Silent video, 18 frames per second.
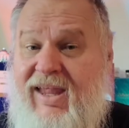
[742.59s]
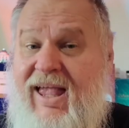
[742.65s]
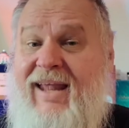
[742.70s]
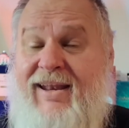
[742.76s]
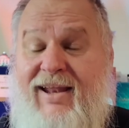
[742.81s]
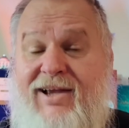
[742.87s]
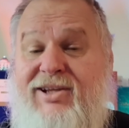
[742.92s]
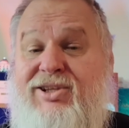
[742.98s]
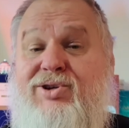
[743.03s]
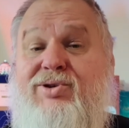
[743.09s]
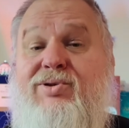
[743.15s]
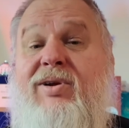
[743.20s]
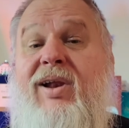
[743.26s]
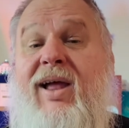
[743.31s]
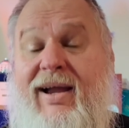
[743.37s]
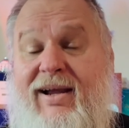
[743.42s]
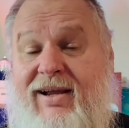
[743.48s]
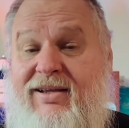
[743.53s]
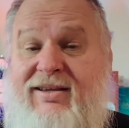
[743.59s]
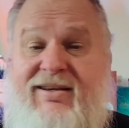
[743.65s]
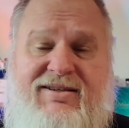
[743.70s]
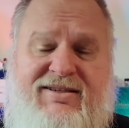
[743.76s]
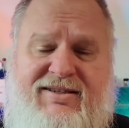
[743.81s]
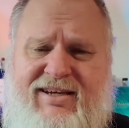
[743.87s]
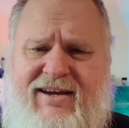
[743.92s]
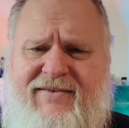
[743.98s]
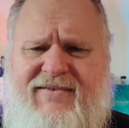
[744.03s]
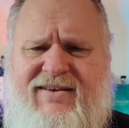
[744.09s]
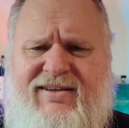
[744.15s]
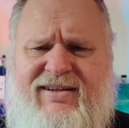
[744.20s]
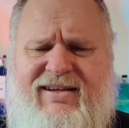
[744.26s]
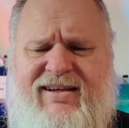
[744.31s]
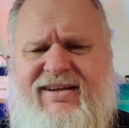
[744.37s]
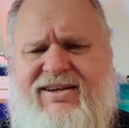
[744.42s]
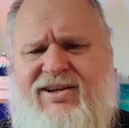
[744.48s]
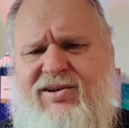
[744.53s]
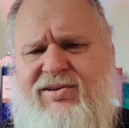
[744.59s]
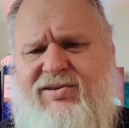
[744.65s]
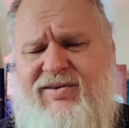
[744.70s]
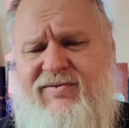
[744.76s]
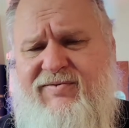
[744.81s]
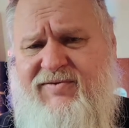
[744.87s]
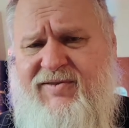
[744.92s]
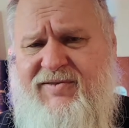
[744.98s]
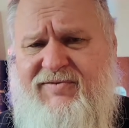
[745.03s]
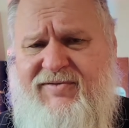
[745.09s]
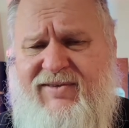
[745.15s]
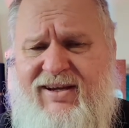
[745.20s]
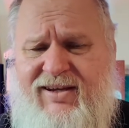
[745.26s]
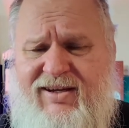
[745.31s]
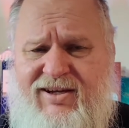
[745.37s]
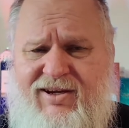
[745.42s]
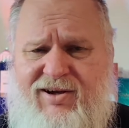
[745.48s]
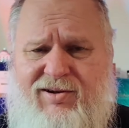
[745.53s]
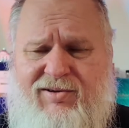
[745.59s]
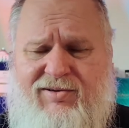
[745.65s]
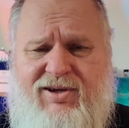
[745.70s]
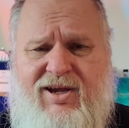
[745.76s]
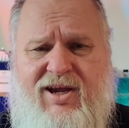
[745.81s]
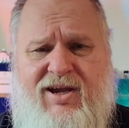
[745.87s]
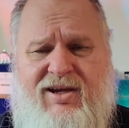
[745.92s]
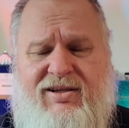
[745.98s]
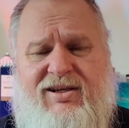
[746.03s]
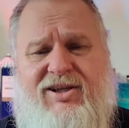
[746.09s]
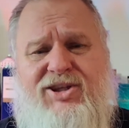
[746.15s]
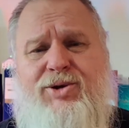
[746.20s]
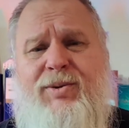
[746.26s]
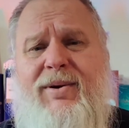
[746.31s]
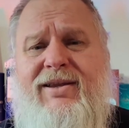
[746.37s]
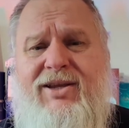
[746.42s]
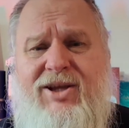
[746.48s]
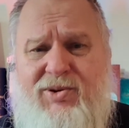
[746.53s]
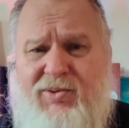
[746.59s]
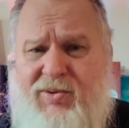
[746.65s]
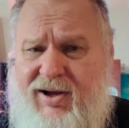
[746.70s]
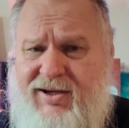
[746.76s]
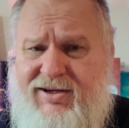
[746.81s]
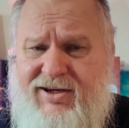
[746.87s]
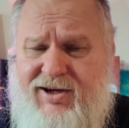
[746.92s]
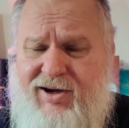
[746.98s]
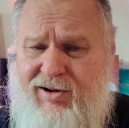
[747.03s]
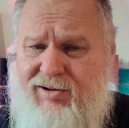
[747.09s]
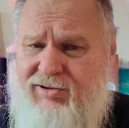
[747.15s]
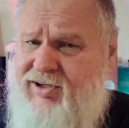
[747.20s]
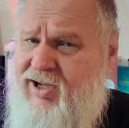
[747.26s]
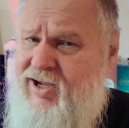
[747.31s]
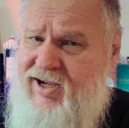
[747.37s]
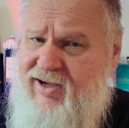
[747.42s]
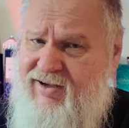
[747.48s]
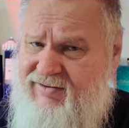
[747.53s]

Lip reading: And I do like it. The 17-year-old, the 15-year-old, the 21-year-old.